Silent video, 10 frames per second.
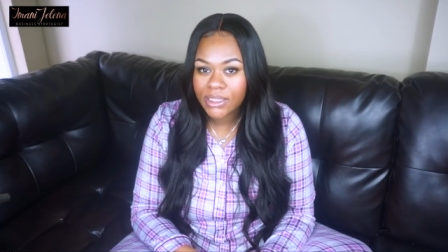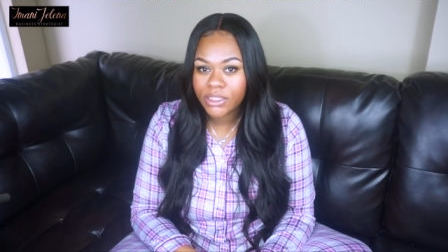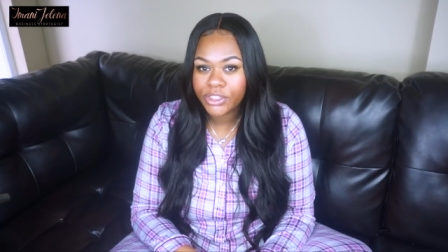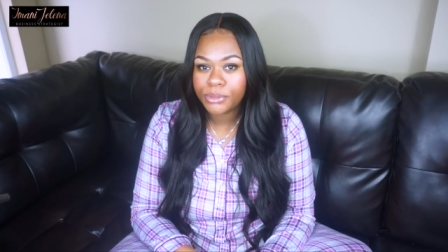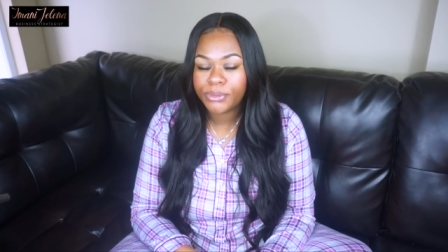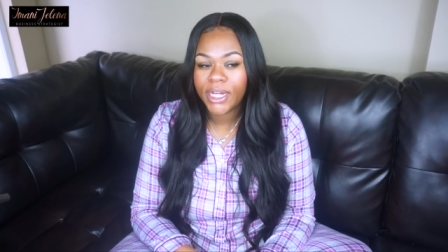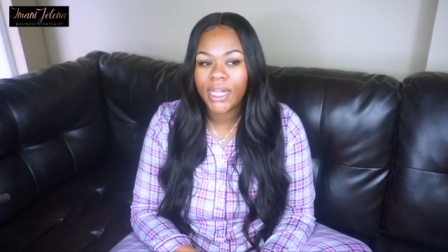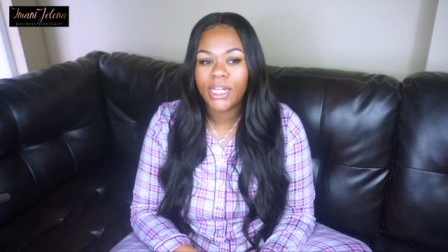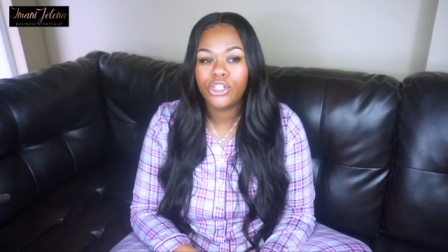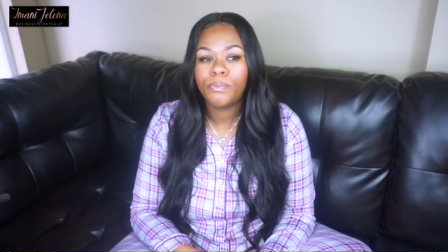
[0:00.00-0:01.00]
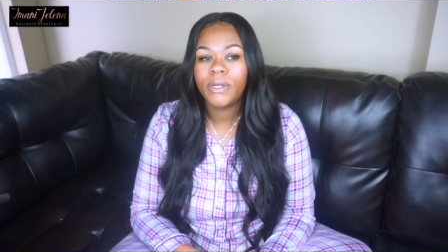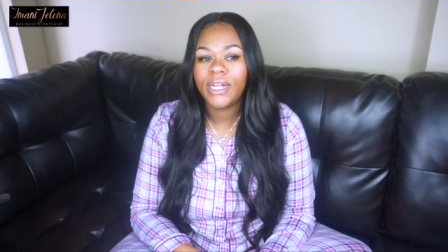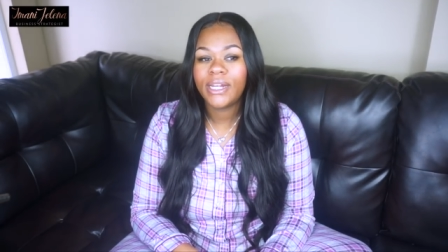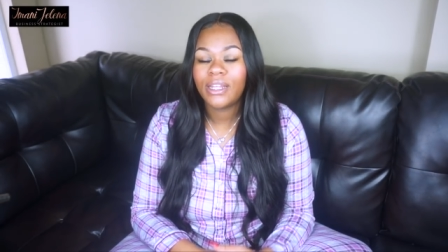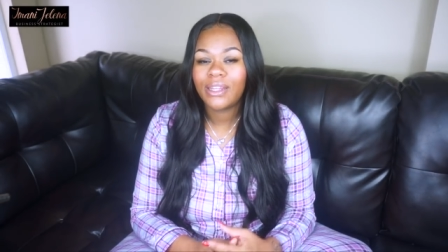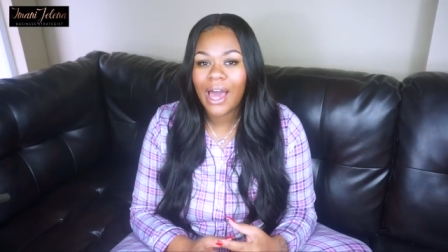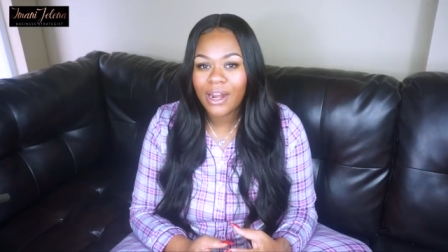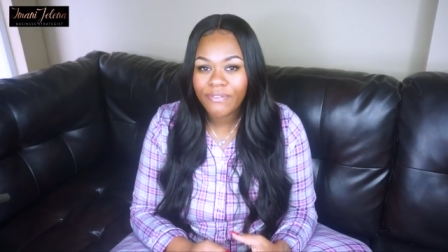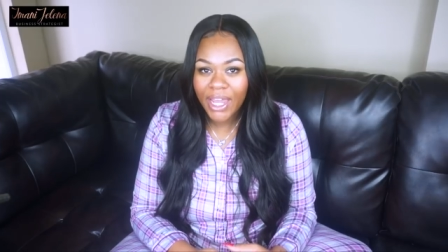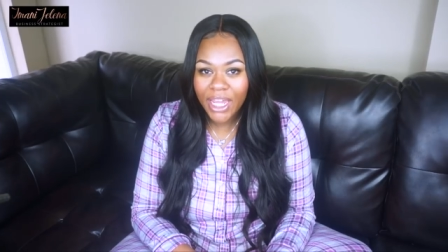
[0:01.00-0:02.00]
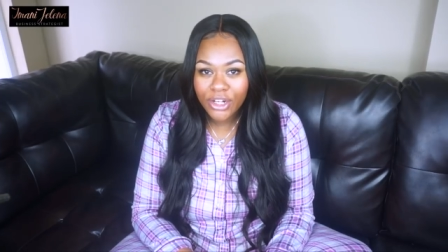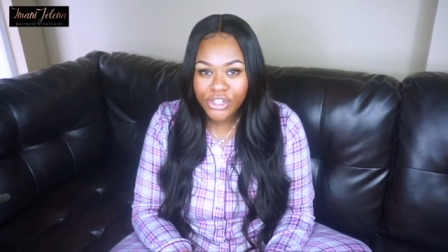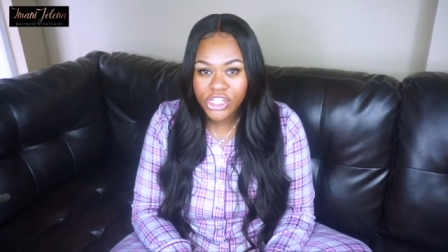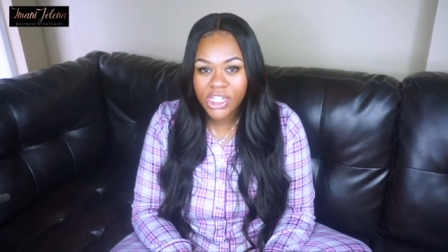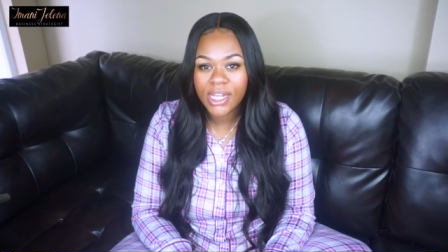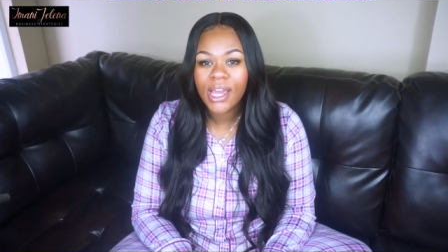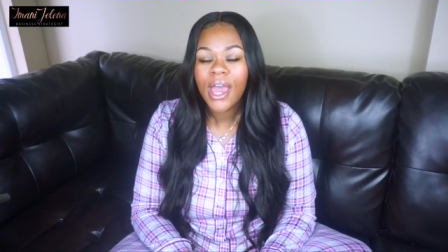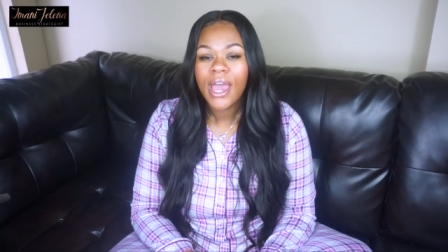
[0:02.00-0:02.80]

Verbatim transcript: into your brand and you put in a lot of energy